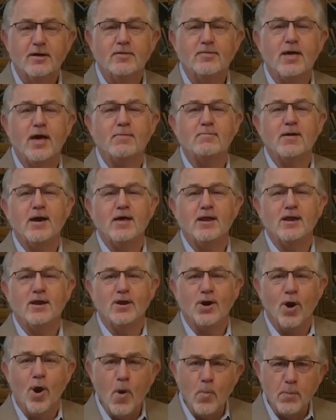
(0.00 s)
they made
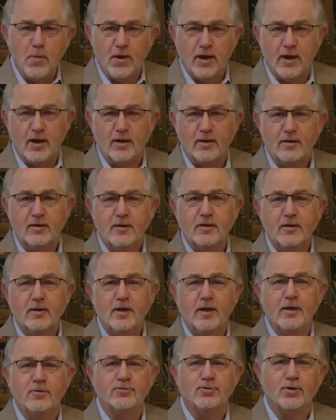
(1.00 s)
an opening
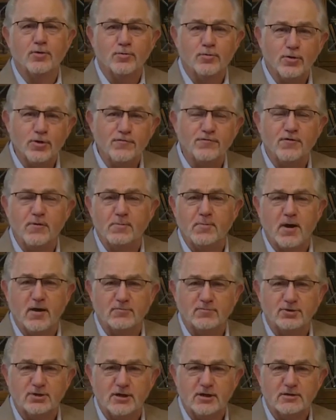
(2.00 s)
in the roof
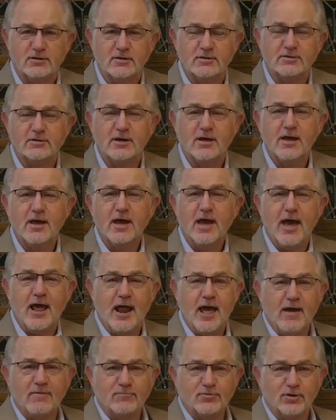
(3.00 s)
above Jesus, and
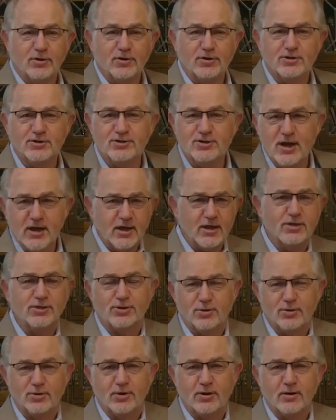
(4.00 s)
after digging
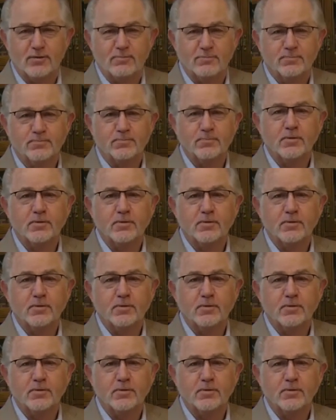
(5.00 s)
through it,